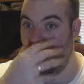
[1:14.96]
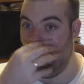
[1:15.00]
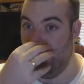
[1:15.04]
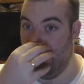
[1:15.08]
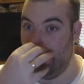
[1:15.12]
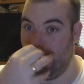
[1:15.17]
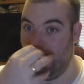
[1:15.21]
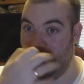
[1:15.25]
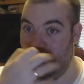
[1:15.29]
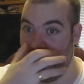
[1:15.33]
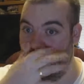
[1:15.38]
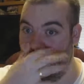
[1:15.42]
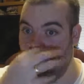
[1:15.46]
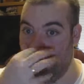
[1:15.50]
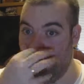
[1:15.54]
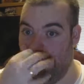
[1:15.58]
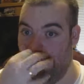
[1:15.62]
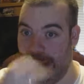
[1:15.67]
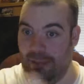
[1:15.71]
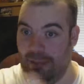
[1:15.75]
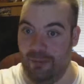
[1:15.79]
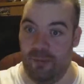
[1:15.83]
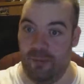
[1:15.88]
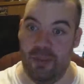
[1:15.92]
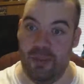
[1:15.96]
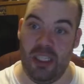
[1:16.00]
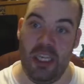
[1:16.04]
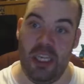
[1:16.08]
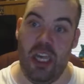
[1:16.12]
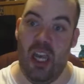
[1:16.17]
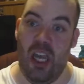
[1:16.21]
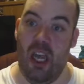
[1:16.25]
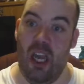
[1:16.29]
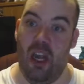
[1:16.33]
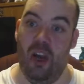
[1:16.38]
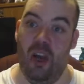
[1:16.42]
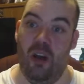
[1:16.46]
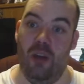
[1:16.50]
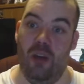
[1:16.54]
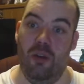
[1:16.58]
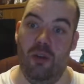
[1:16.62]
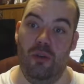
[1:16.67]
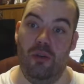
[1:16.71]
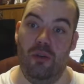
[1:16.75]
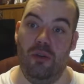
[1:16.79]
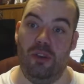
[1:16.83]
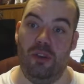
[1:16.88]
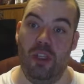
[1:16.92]
called Cindy,
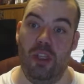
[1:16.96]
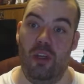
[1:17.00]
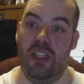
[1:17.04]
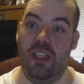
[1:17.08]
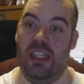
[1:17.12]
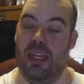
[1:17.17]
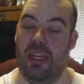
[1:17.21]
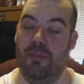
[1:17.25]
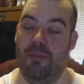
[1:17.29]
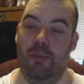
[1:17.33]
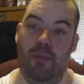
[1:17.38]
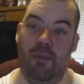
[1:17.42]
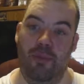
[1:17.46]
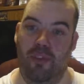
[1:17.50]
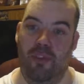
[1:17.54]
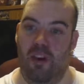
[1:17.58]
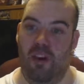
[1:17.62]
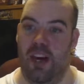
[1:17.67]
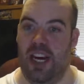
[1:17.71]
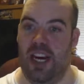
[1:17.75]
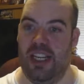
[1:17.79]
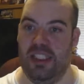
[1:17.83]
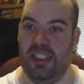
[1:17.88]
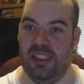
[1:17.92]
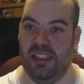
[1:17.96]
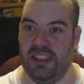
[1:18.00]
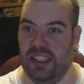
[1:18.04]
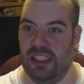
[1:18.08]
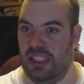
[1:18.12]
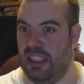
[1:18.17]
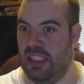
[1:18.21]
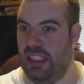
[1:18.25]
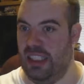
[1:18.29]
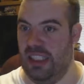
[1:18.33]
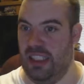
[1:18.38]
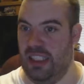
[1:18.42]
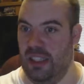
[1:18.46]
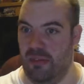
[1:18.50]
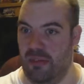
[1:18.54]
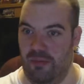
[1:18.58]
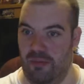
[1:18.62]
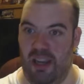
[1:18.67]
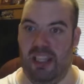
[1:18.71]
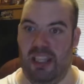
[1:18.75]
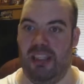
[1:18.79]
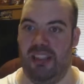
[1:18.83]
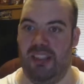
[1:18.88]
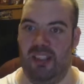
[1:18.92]
who John Kimball finds and he
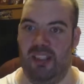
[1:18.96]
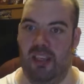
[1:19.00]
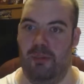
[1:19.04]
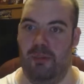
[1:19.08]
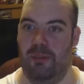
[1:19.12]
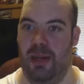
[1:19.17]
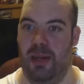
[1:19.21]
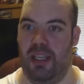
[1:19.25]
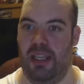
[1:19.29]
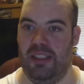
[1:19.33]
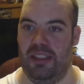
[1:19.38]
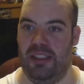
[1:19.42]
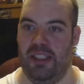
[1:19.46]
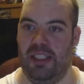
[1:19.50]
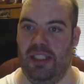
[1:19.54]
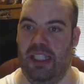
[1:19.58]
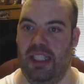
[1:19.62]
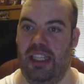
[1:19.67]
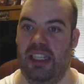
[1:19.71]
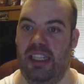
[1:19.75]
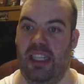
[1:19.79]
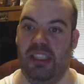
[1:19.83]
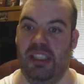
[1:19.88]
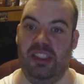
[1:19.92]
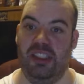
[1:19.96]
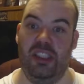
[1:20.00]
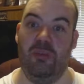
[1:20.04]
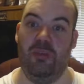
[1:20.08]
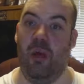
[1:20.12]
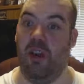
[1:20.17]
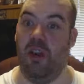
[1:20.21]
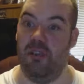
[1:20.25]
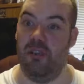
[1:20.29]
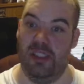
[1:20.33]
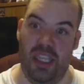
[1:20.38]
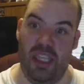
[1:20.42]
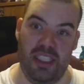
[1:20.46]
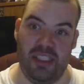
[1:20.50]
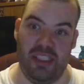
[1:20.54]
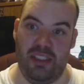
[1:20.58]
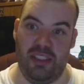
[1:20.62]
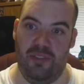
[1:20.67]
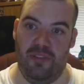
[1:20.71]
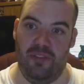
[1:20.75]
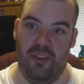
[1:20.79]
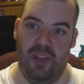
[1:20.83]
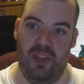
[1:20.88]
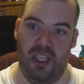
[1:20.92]
arrests her basically, and she won't
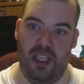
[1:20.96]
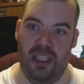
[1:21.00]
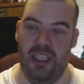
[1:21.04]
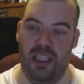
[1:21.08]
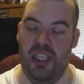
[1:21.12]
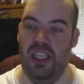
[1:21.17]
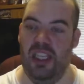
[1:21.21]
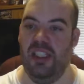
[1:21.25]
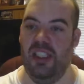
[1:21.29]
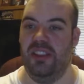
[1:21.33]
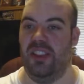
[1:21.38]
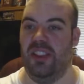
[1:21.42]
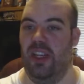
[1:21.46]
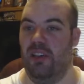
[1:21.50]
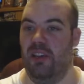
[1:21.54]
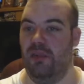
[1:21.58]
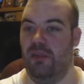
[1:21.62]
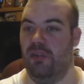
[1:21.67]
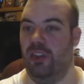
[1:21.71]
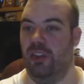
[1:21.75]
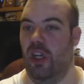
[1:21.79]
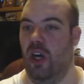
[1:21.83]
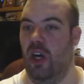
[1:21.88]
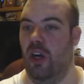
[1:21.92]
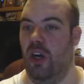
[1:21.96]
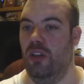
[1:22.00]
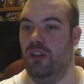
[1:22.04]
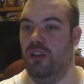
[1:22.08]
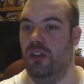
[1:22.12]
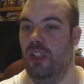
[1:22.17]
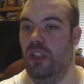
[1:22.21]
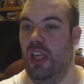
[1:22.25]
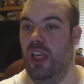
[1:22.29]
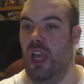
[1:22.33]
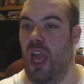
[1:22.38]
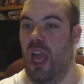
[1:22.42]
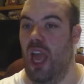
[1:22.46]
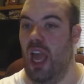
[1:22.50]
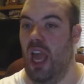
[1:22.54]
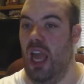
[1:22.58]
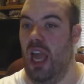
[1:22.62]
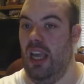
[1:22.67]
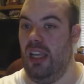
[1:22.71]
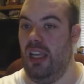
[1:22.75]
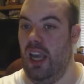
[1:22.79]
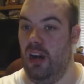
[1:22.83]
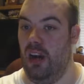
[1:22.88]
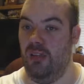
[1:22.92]
testify. So John
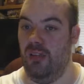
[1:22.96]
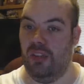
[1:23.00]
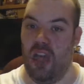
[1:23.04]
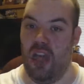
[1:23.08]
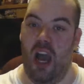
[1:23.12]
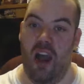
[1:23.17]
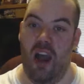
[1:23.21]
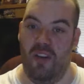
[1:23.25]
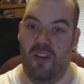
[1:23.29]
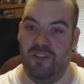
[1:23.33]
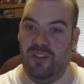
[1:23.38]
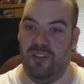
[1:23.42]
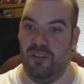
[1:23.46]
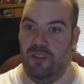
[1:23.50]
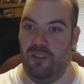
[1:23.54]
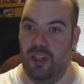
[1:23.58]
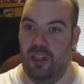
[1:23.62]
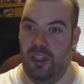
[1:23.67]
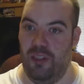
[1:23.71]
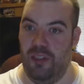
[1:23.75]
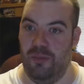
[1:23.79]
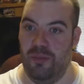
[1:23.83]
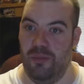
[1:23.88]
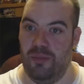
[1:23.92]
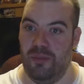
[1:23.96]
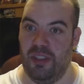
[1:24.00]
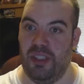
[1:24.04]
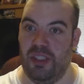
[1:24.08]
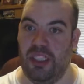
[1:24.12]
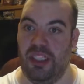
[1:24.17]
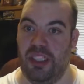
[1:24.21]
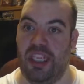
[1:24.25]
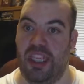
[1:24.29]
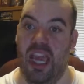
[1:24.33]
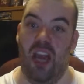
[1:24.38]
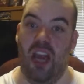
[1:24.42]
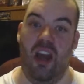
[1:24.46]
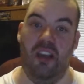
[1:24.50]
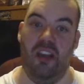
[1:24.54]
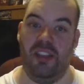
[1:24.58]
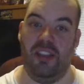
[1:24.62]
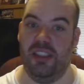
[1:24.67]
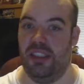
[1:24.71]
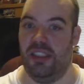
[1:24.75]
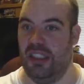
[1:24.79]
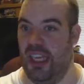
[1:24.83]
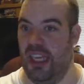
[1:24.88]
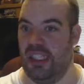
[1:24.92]
goes after her to get her
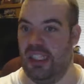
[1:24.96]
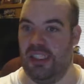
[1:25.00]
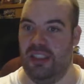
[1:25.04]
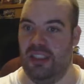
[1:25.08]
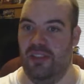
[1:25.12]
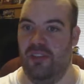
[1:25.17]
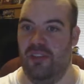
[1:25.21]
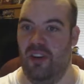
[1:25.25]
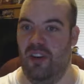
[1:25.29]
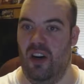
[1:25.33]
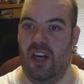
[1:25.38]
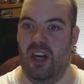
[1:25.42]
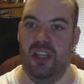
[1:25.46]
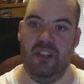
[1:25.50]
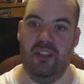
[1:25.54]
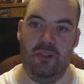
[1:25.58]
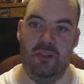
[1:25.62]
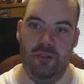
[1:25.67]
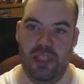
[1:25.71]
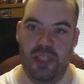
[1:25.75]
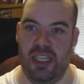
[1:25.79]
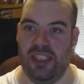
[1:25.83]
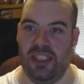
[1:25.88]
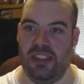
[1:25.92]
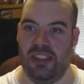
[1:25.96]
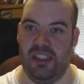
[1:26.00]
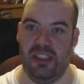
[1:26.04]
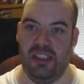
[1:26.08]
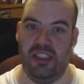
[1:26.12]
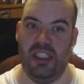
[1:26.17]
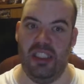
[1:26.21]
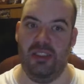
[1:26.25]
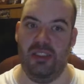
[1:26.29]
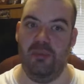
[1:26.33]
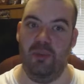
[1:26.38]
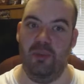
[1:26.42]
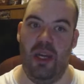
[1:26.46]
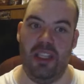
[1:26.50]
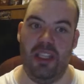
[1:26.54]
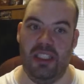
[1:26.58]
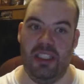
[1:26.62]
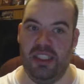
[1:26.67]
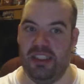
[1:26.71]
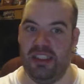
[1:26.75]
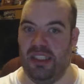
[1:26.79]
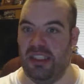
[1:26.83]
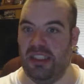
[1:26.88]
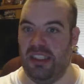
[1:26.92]
to testify and all this. So she
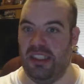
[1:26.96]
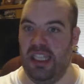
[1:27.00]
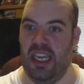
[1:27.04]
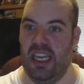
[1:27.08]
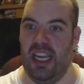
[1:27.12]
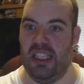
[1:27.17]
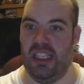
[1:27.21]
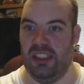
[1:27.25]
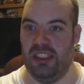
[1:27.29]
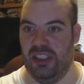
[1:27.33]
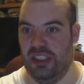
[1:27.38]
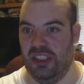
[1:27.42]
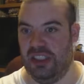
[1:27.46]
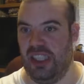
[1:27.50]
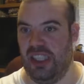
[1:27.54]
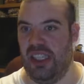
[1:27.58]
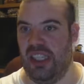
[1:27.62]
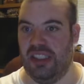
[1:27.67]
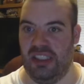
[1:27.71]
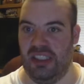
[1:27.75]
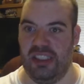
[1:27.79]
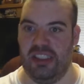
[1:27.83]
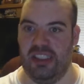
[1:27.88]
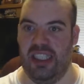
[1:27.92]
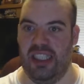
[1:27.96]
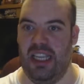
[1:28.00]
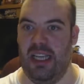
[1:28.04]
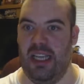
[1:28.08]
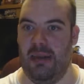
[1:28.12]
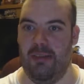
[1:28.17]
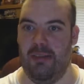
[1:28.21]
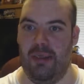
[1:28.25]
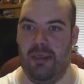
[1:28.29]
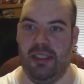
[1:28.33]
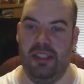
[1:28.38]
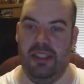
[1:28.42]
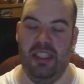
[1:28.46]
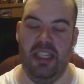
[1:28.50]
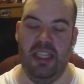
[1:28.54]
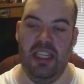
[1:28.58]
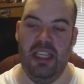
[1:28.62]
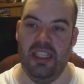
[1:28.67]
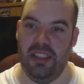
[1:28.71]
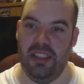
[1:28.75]
witnesses it and she says it's him, and